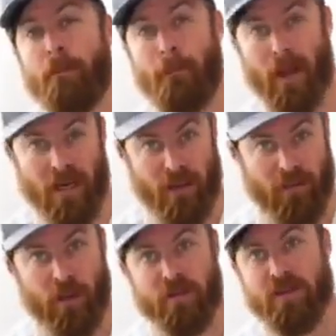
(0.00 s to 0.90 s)
money
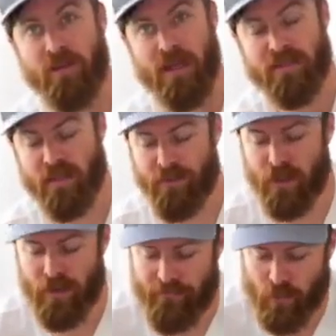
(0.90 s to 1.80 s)
though, so that's
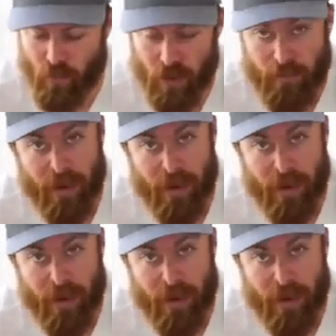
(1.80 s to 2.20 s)
nothing you have to worry